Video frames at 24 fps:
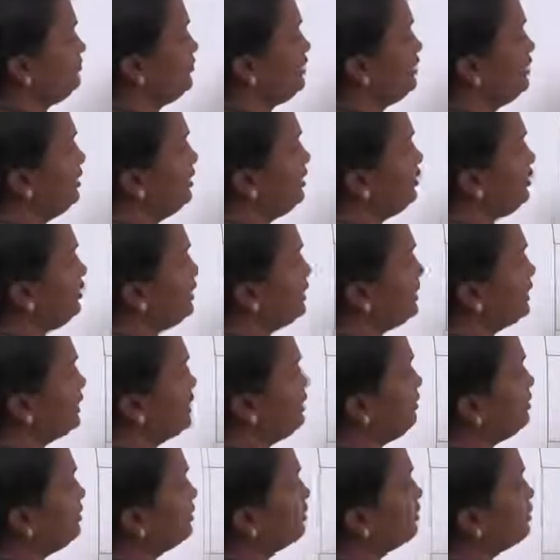And then we'll
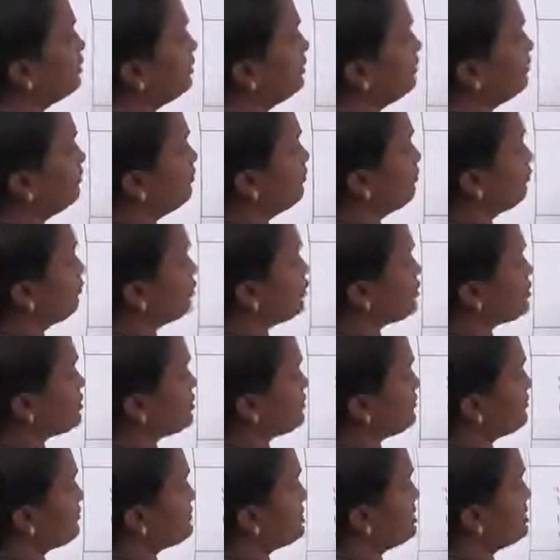get push
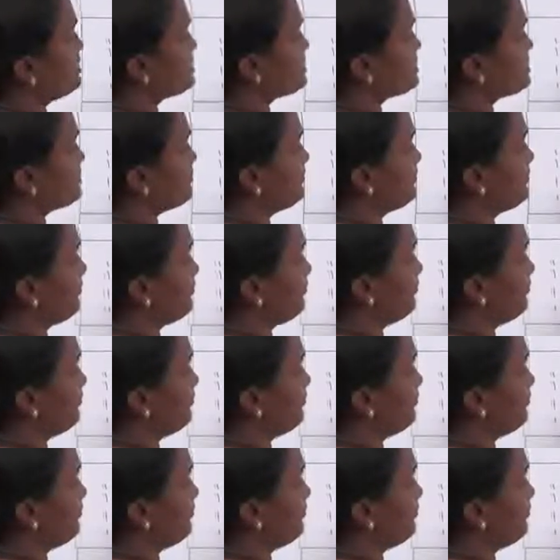of 6,